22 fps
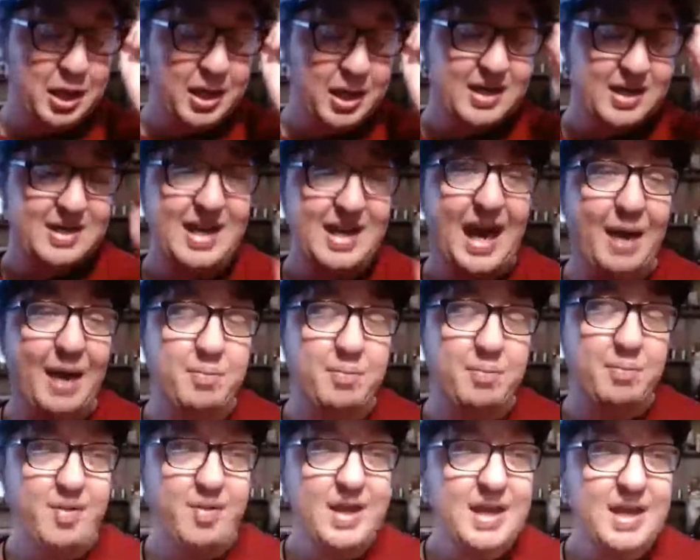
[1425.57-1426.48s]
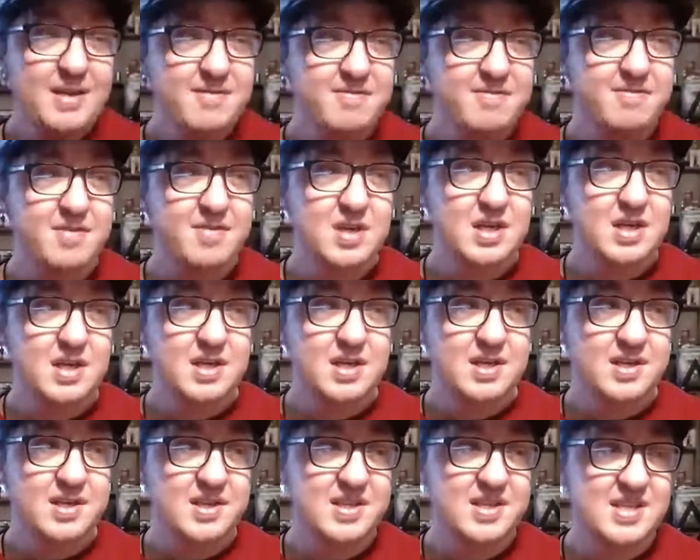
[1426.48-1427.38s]
yeah, I believe
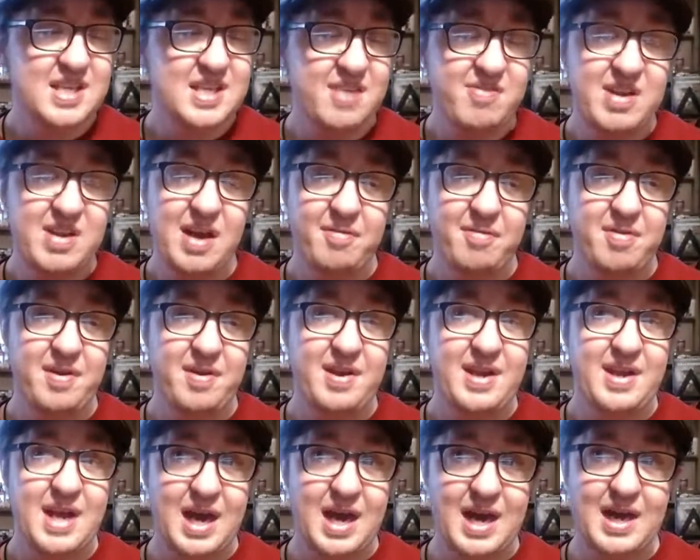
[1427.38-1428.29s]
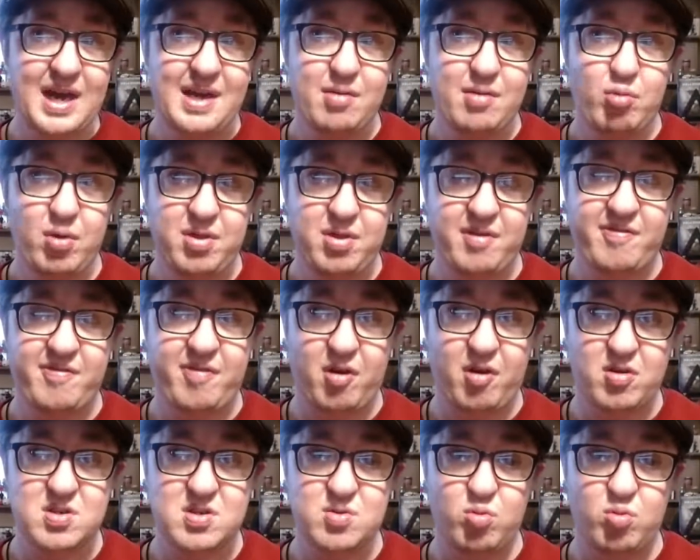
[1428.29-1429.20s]
Symphony of the Night was the
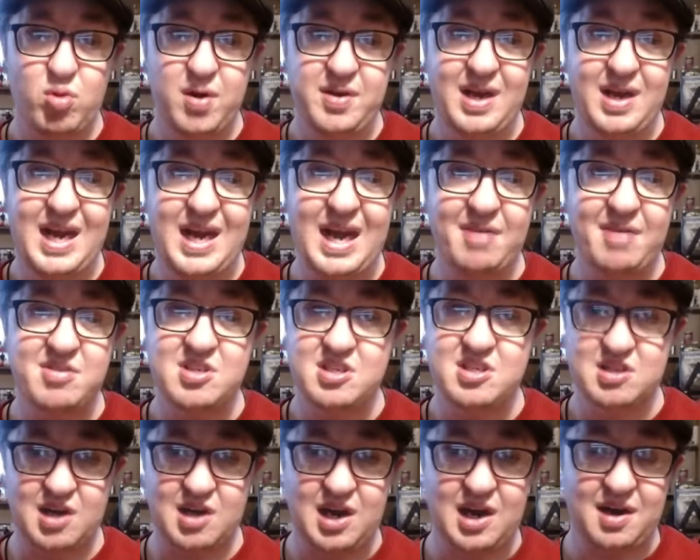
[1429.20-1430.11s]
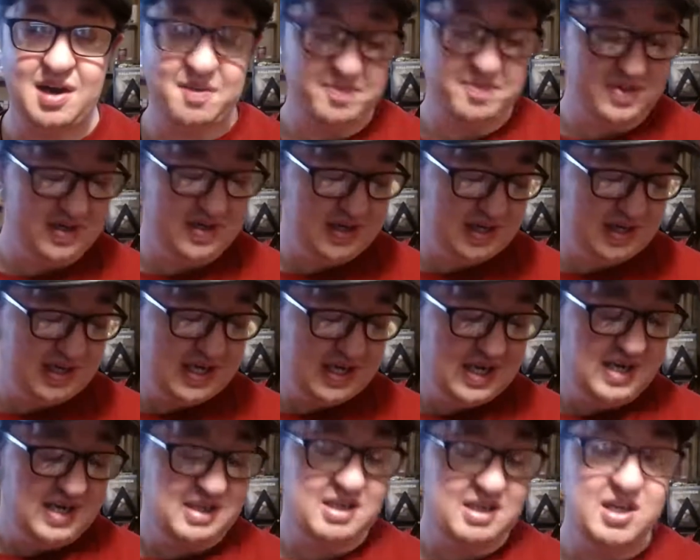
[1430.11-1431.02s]
first one to have shop.
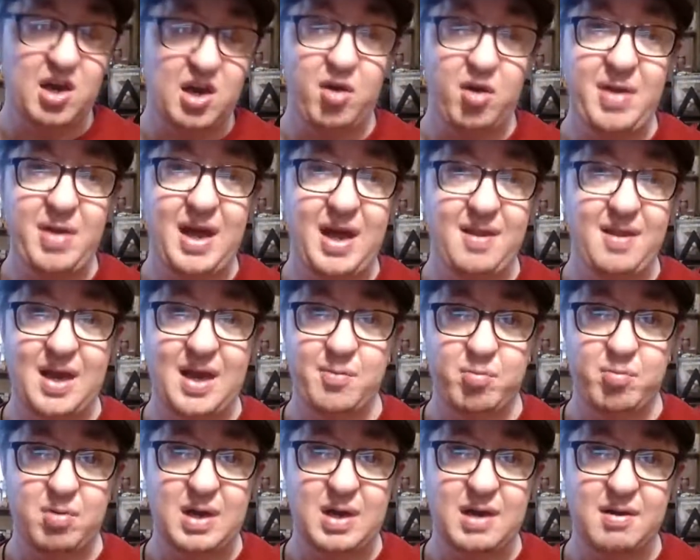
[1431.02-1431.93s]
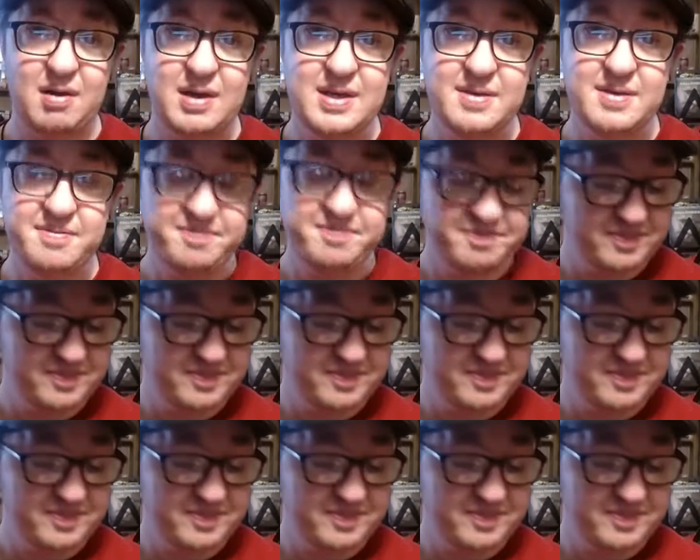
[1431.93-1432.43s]
You know, that librarian.